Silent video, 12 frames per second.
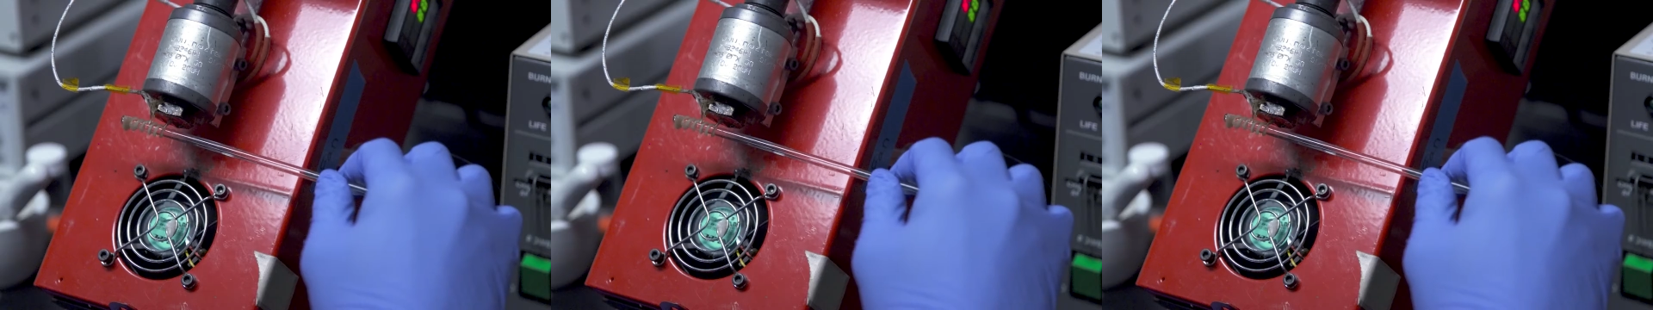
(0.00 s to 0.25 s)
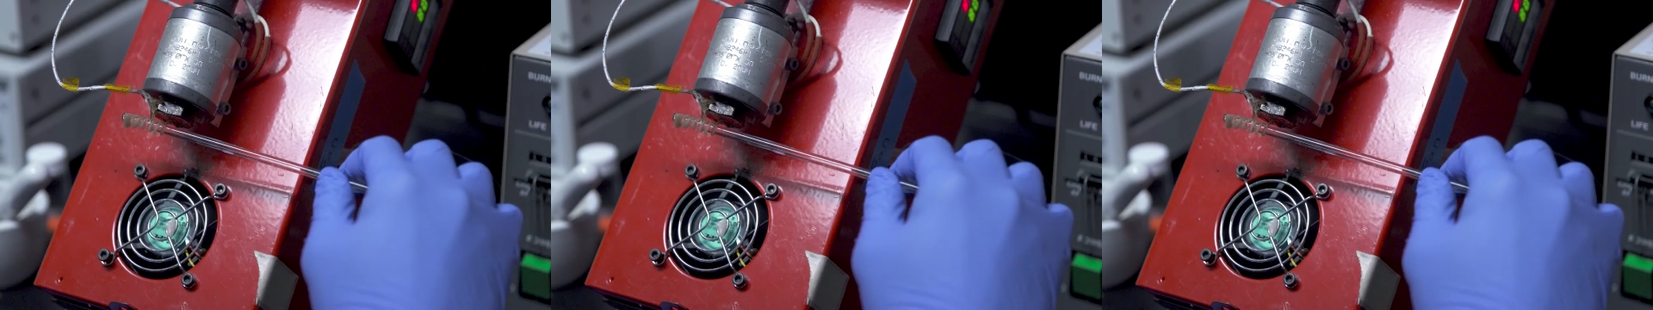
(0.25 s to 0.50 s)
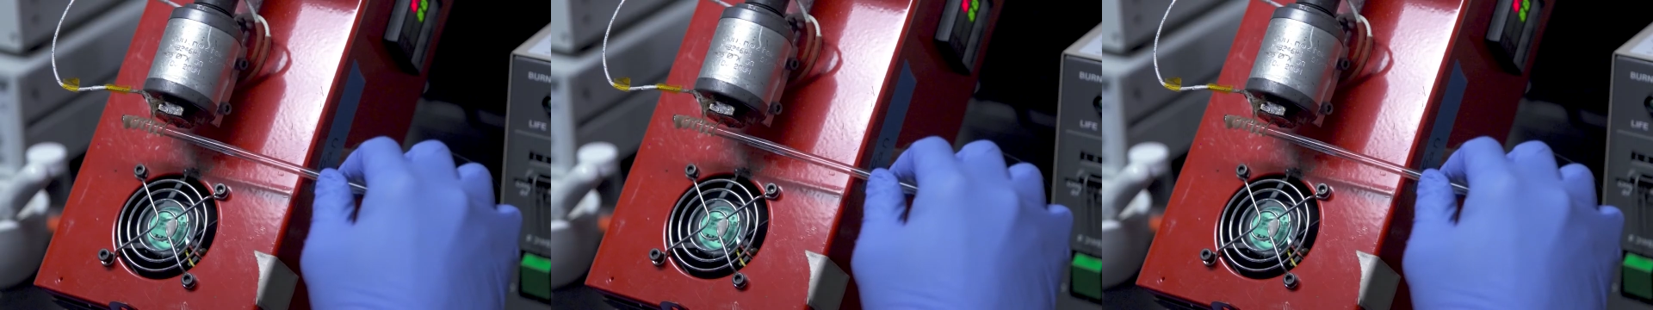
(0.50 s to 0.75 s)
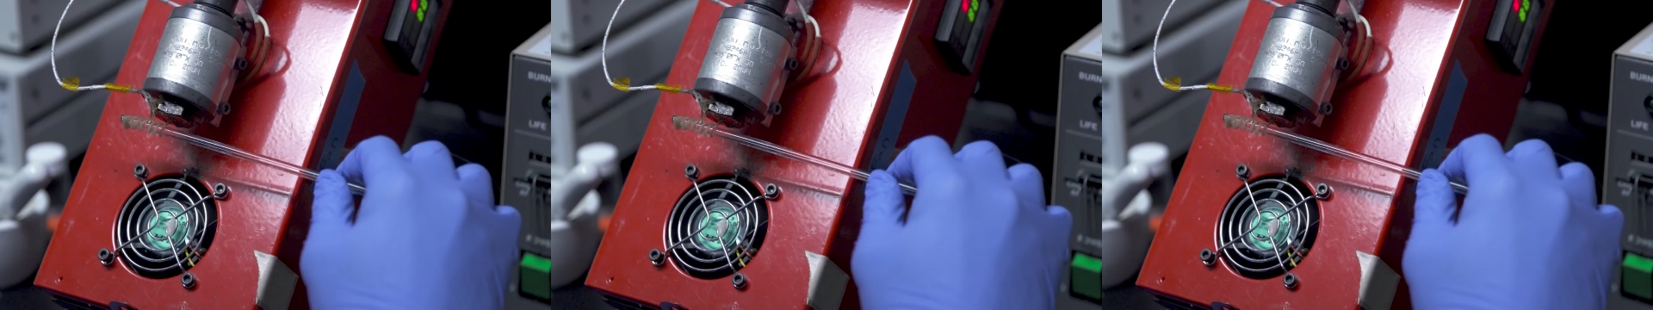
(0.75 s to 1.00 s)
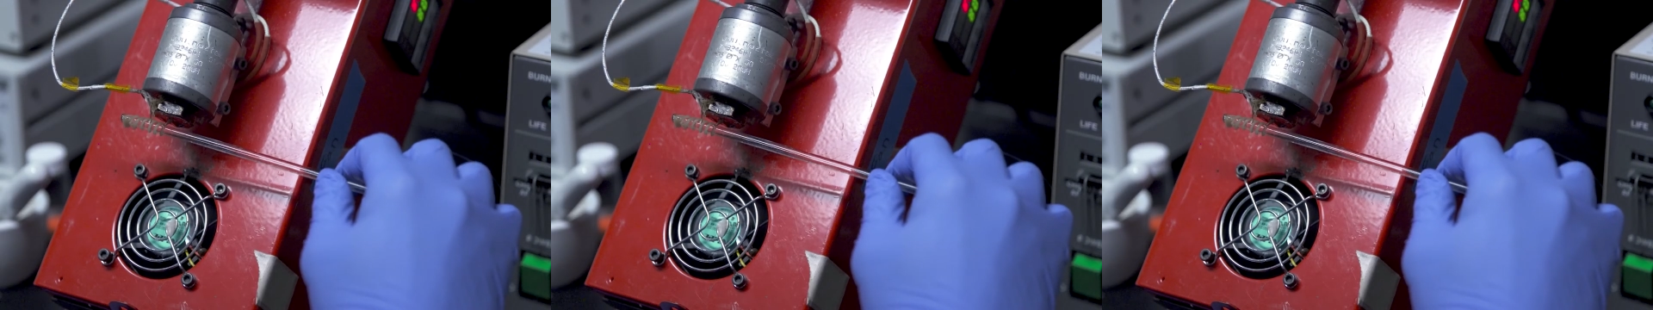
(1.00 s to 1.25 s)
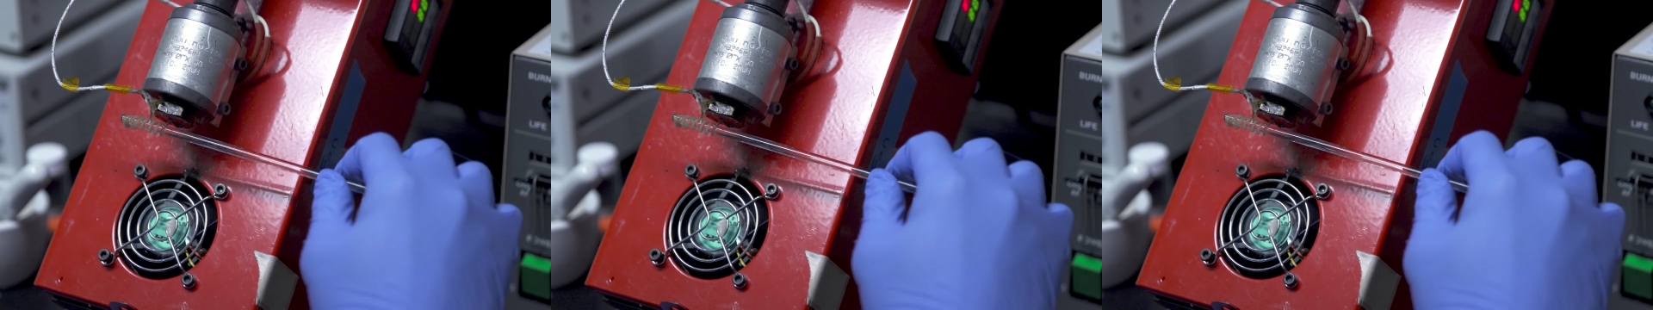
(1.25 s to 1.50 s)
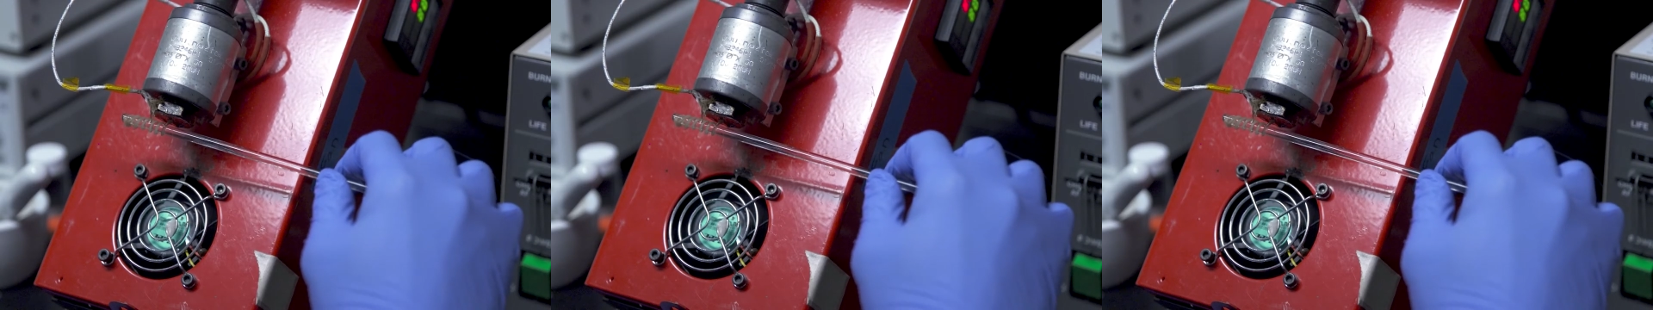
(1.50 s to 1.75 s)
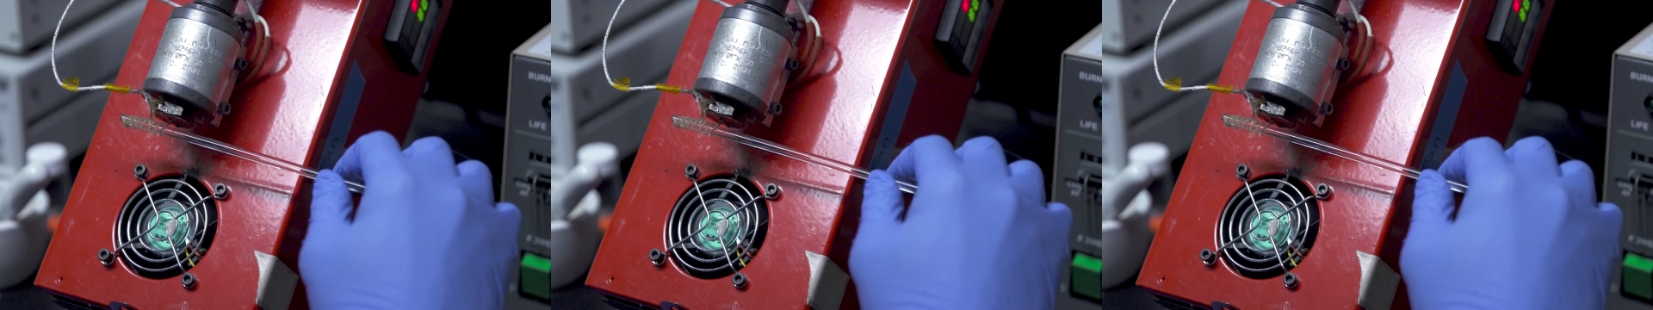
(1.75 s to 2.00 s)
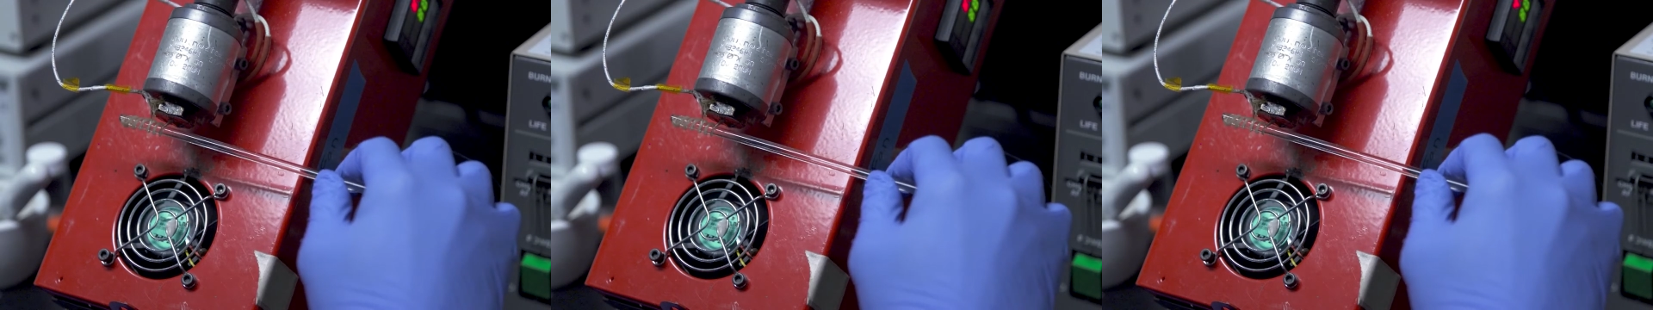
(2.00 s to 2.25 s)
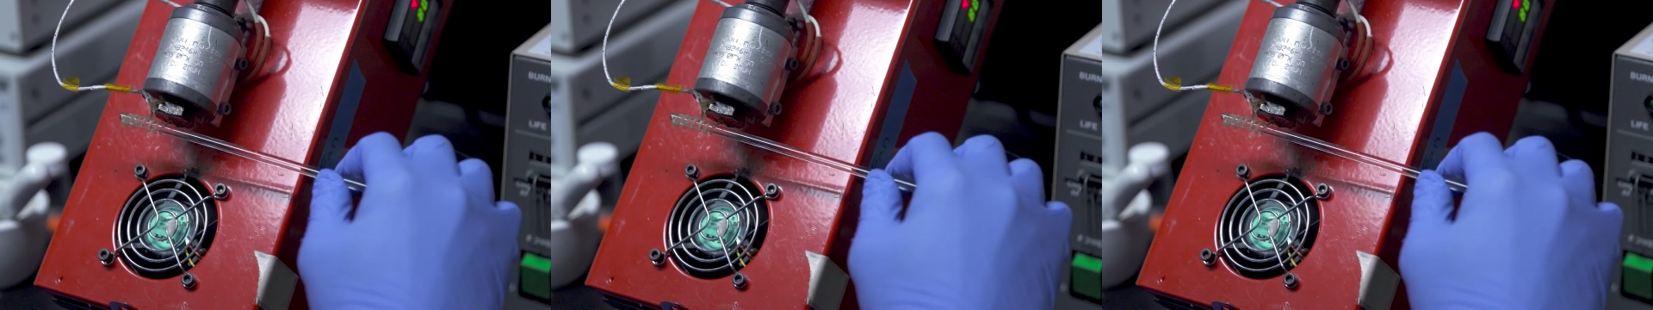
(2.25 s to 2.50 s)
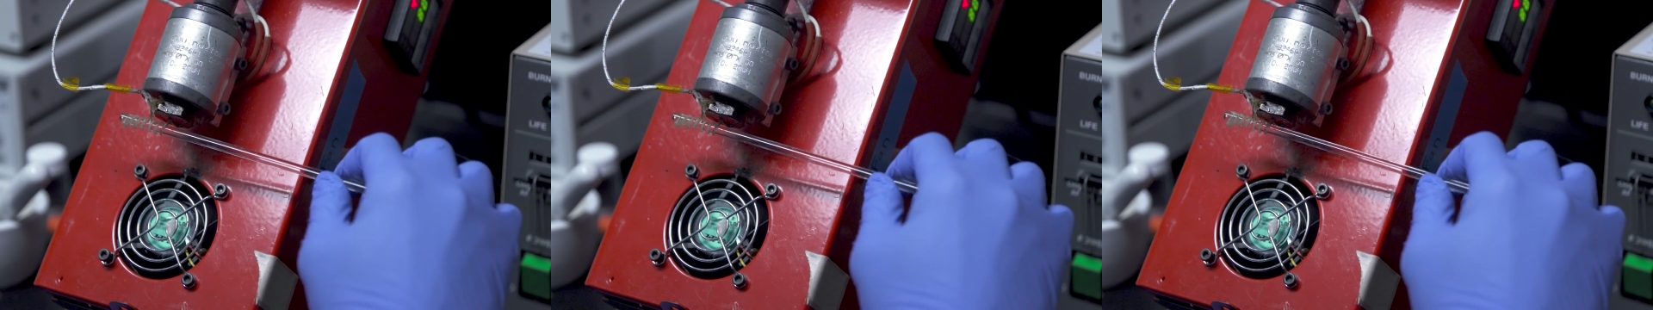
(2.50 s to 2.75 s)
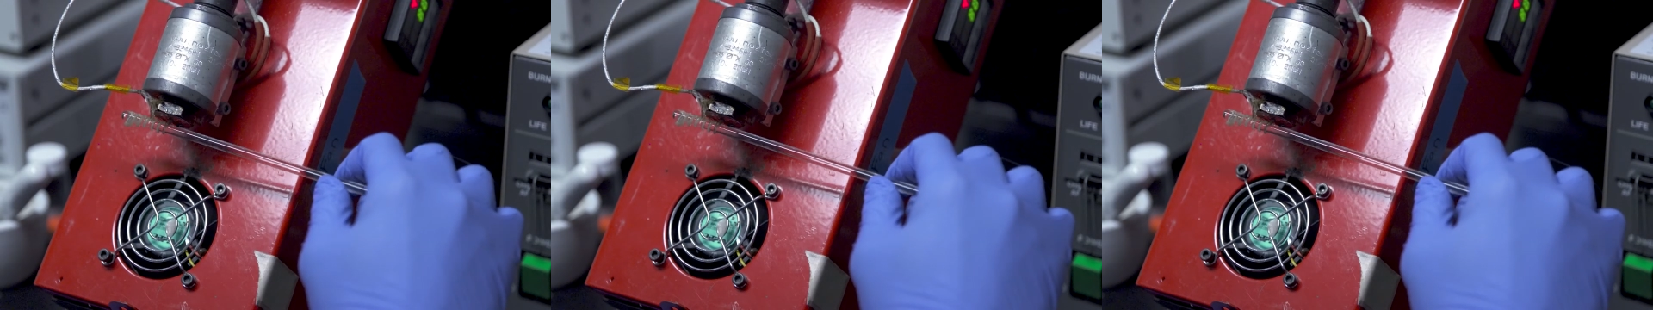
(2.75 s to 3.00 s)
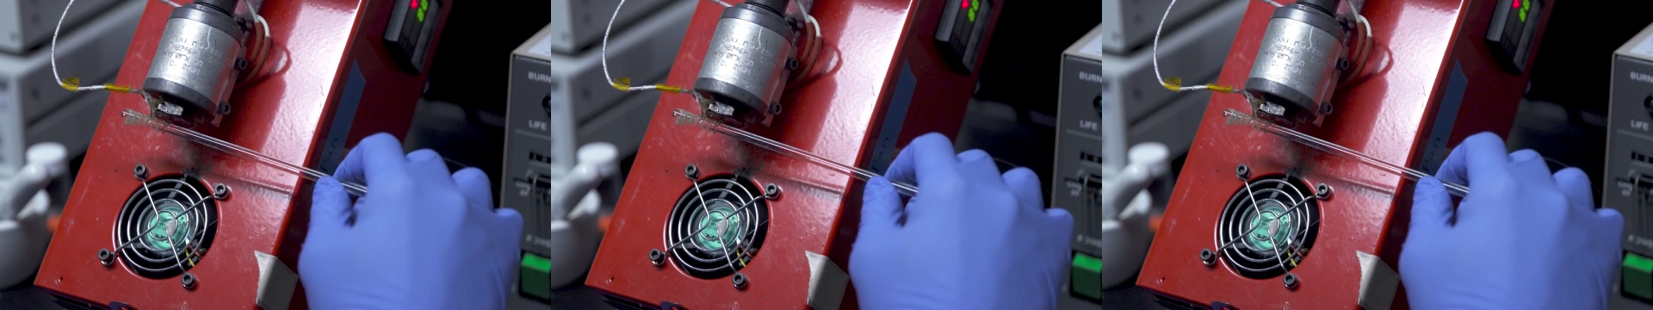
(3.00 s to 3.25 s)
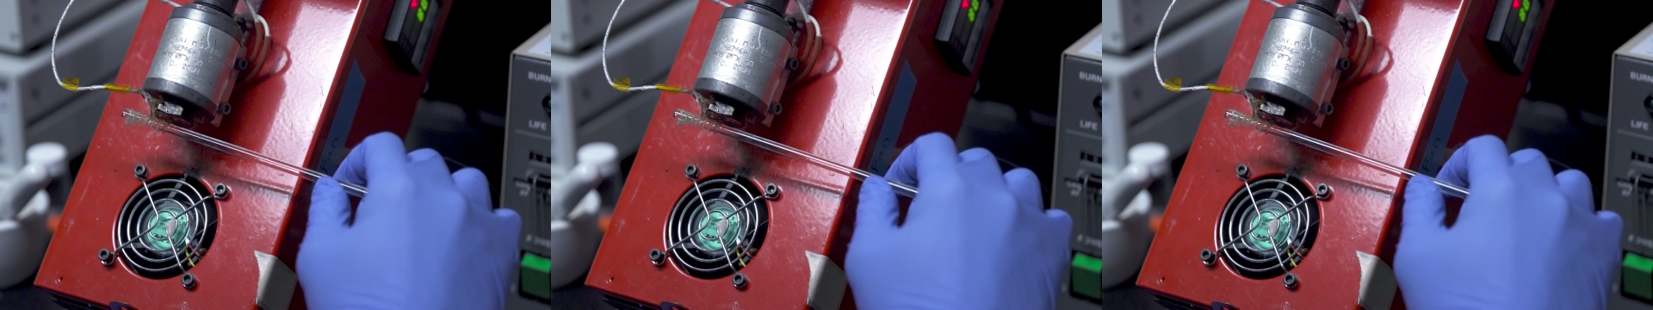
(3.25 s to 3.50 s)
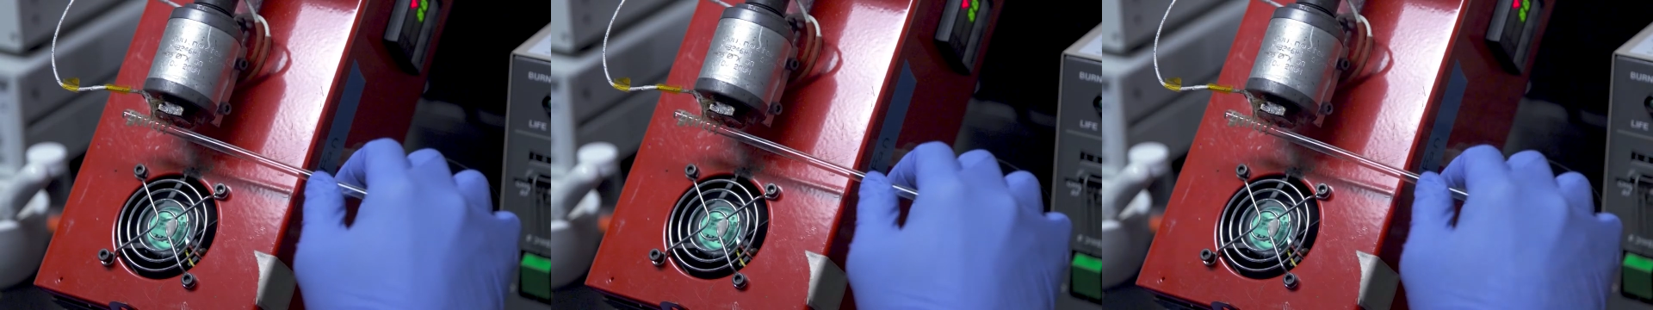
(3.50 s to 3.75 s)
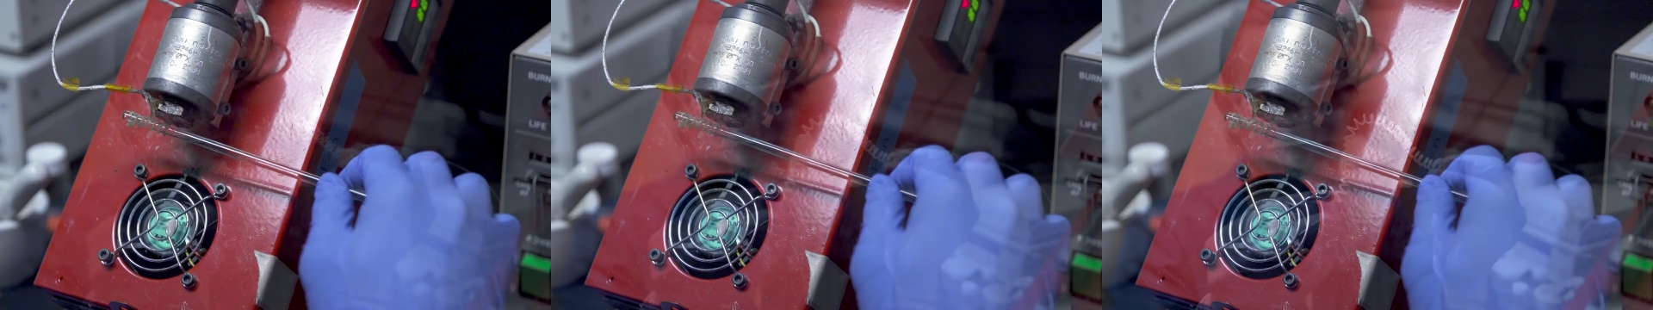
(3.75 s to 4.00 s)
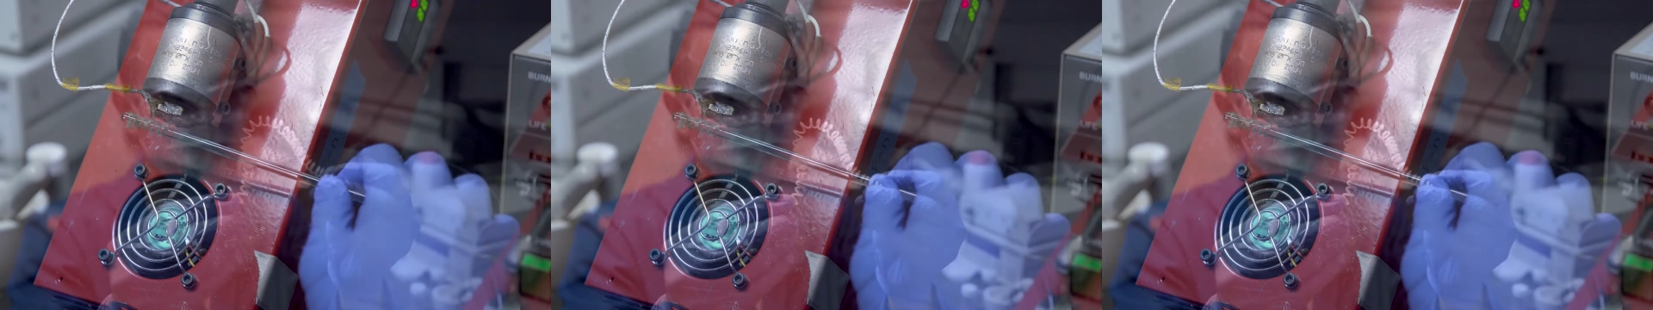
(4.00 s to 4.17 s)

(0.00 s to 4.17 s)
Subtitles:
(no speaker visible)